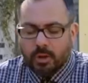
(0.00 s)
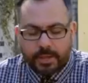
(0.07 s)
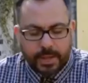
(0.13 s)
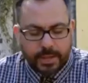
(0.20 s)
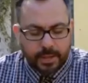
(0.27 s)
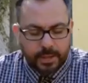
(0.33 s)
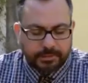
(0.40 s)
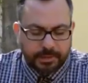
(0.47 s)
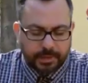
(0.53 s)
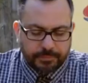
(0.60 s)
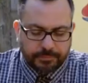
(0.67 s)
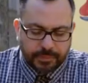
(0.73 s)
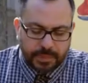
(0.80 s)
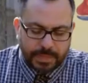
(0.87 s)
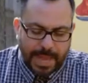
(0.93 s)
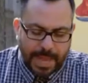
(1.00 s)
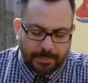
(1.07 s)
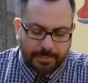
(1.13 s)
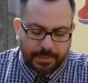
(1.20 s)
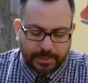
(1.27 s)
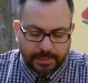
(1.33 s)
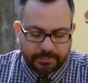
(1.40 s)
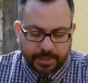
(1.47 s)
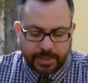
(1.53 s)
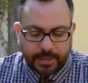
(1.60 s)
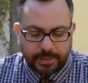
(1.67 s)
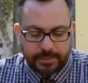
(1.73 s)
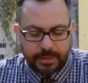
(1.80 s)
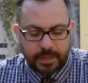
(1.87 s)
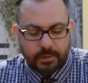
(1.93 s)
Okay, that's enough yapping. Let's
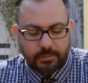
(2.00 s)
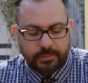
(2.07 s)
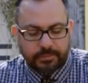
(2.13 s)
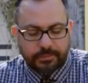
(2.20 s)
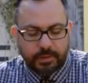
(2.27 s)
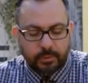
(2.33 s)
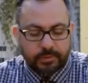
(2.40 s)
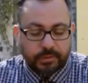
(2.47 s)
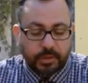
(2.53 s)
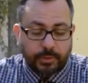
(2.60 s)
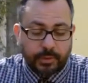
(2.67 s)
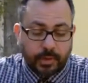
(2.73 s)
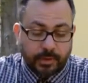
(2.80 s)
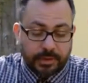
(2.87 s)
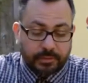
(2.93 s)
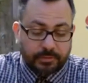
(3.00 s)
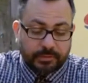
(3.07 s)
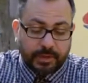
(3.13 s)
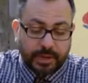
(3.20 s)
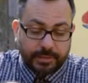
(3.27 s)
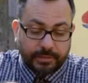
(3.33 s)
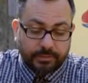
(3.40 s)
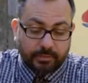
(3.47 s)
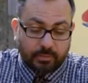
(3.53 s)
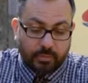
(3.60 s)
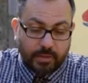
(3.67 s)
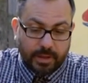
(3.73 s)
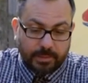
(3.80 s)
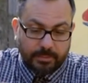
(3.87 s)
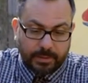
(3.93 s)
get in there and see what's going on inside this
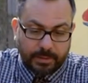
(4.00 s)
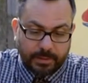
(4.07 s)
rib.